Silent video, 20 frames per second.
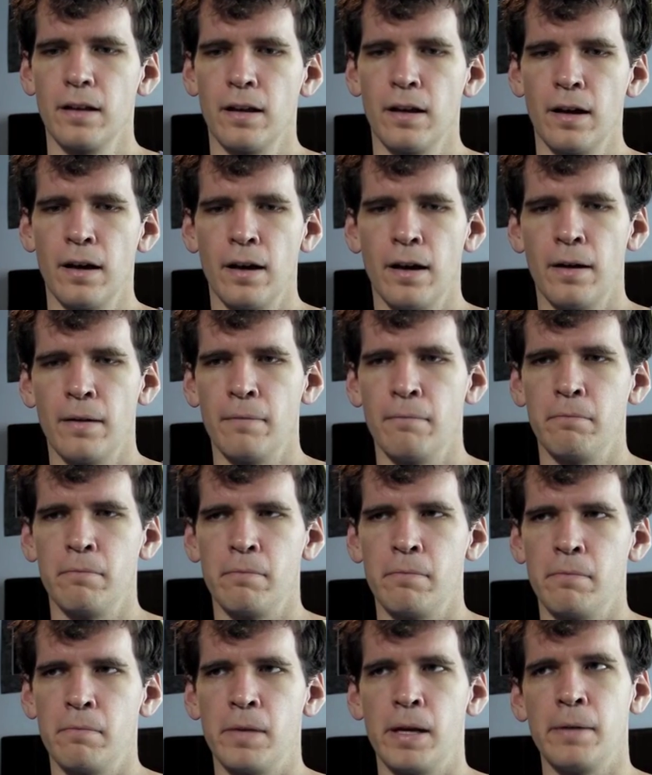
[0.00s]
Um,
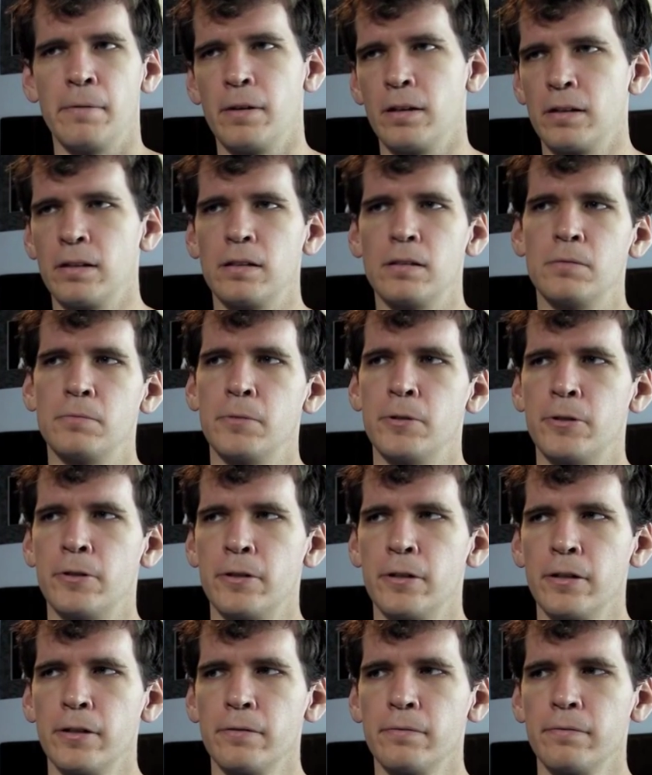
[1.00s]
maybe a little
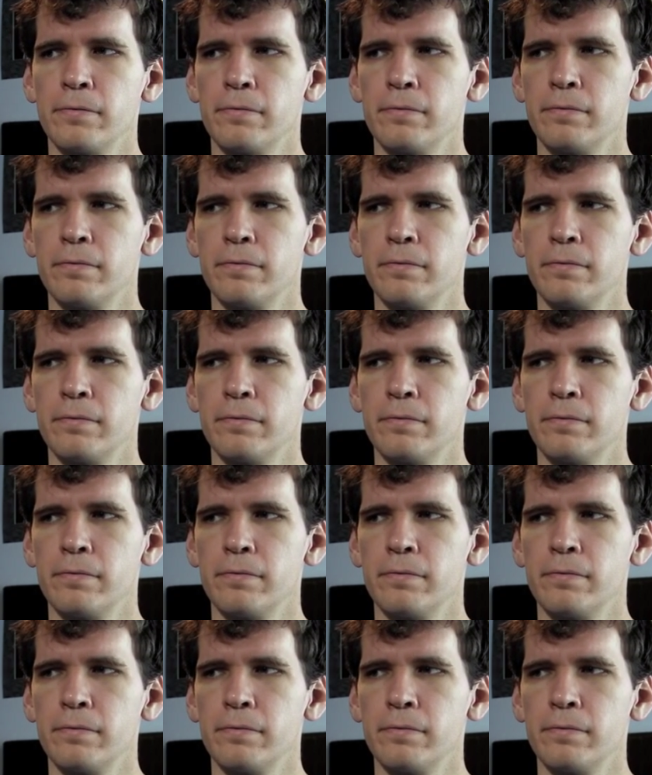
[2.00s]
more.